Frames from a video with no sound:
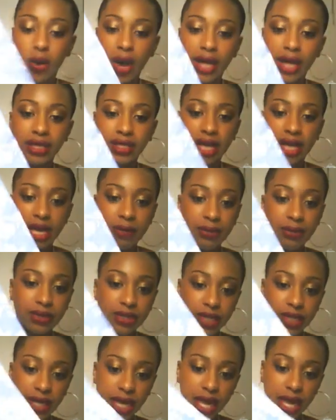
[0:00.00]
quite tapered.
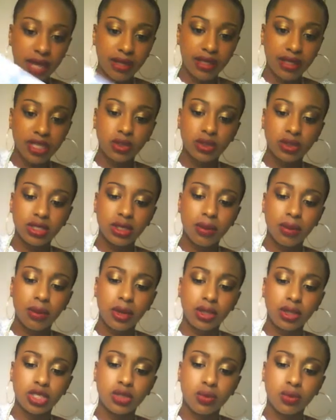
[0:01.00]
Again, these ones are
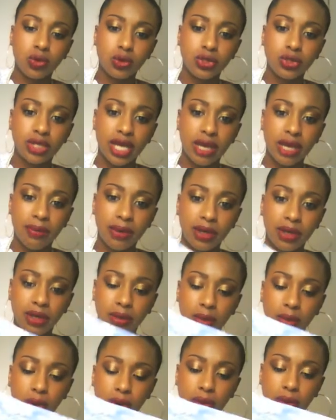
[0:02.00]
much more tapered at the
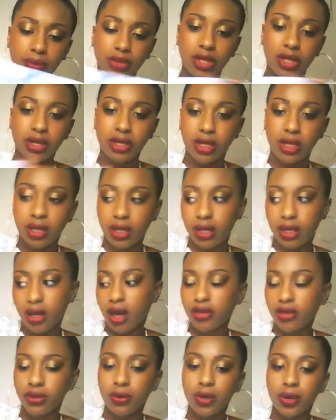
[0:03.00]
bottom than the
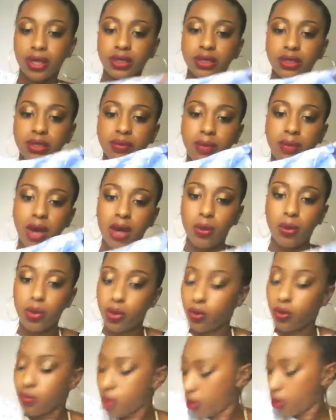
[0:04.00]
other ones, but I
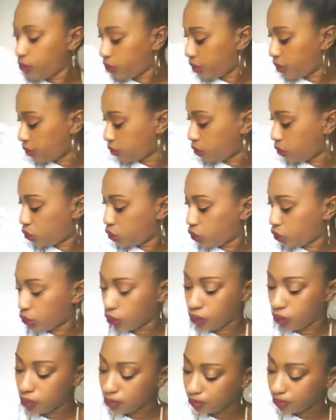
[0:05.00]
will roll those
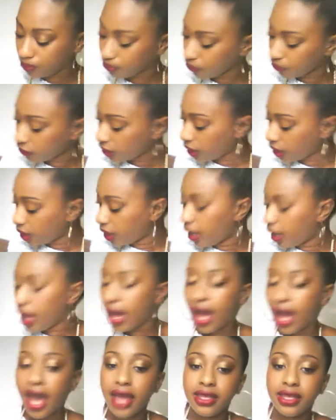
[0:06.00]
too.
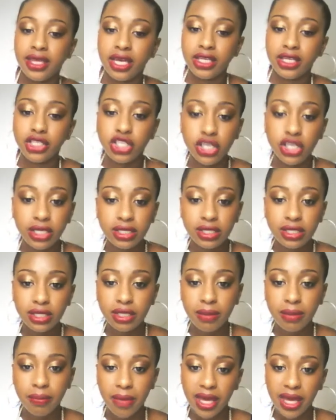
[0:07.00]
And then just
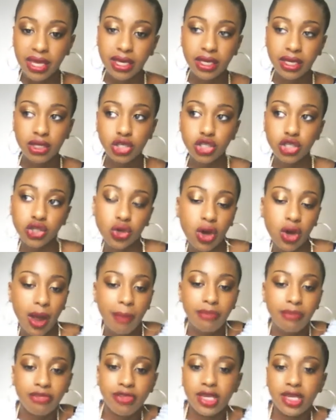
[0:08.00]
making sure
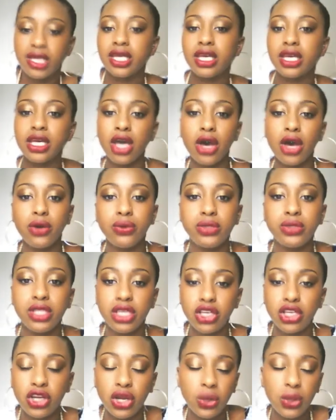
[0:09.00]
I'm feeling cozy,
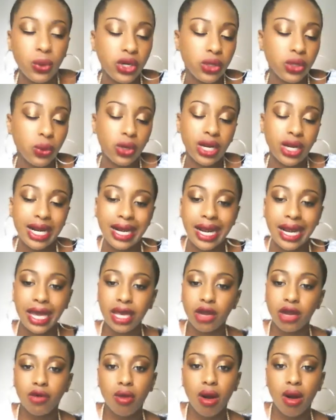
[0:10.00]
and you know when you want to
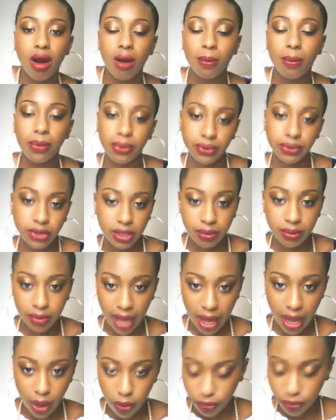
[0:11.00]
layer up some
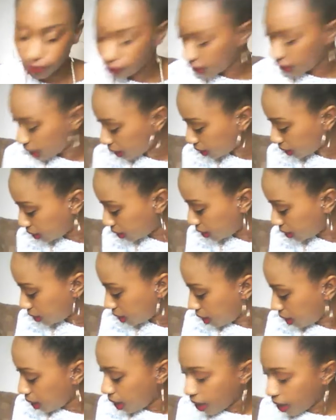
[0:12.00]
outfits,
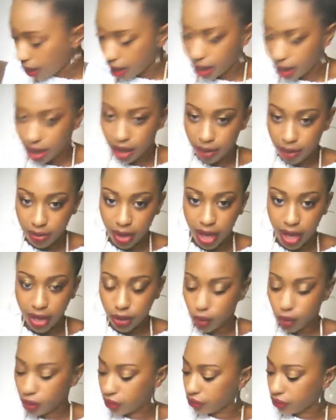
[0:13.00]
I
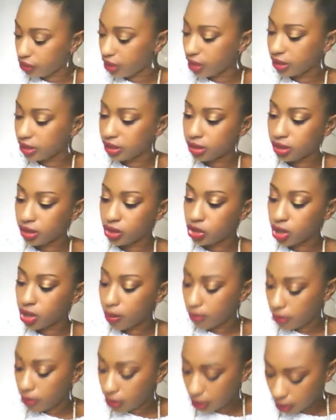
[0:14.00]
got this
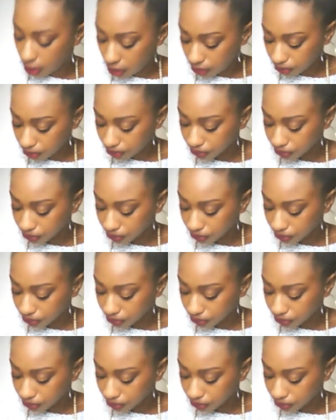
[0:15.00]
jumper